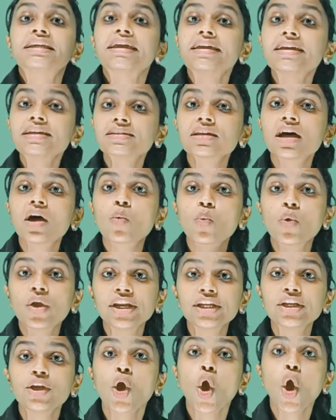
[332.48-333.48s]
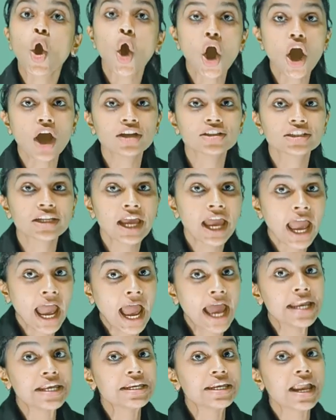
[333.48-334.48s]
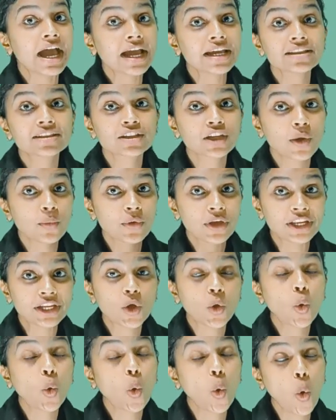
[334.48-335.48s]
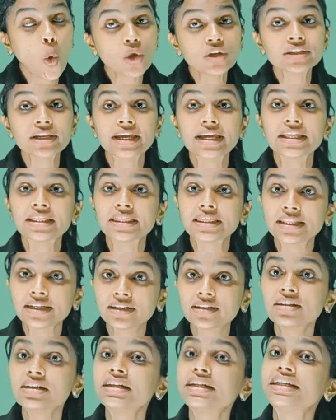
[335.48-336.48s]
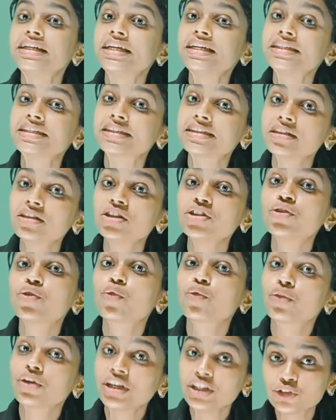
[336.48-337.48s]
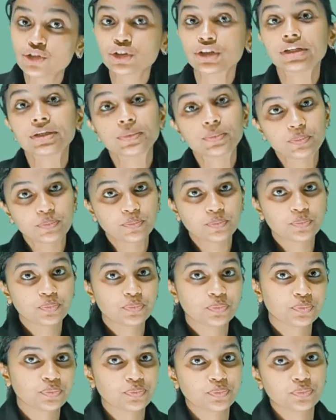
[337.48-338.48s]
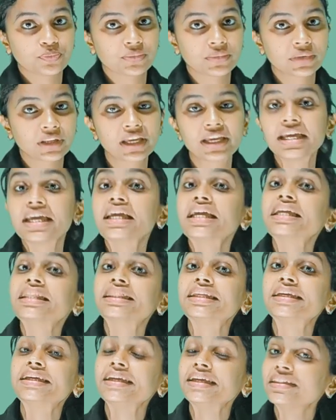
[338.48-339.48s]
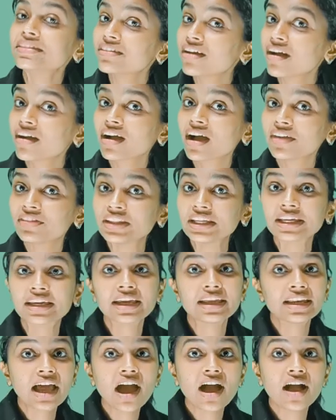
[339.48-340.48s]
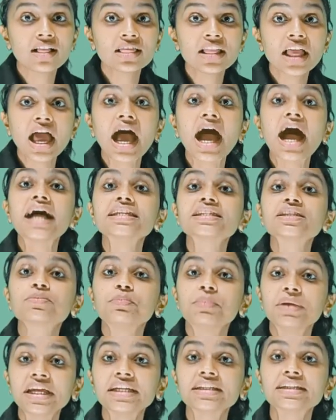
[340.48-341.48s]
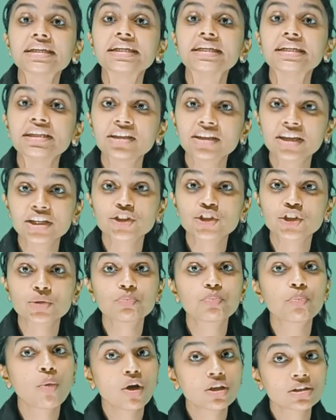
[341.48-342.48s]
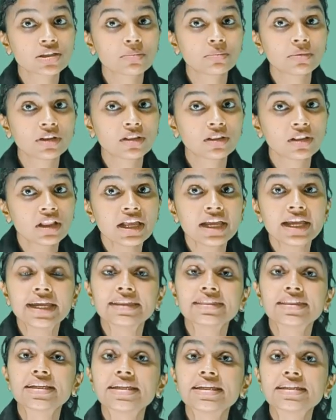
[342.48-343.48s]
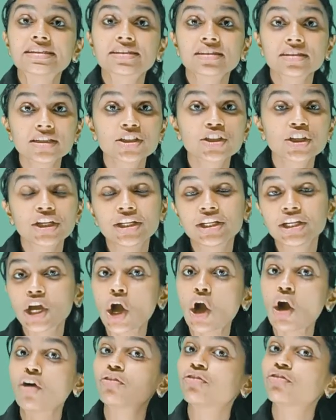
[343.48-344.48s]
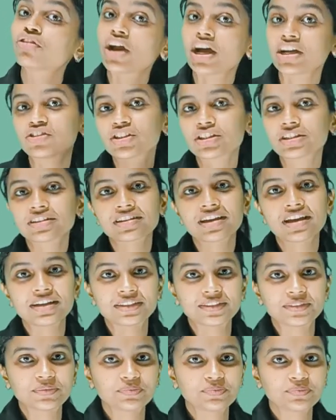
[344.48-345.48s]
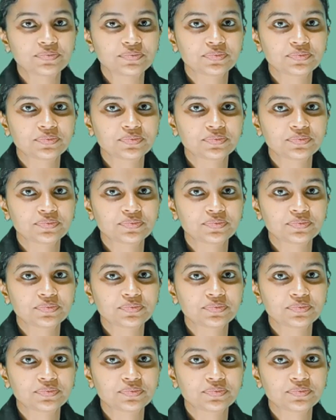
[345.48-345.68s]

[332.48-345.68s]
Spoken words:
Days are very hot and nights are very cold in the desert region. The Indira Gandhi Canal has made irrigation possible in the desert area of Rajasthan.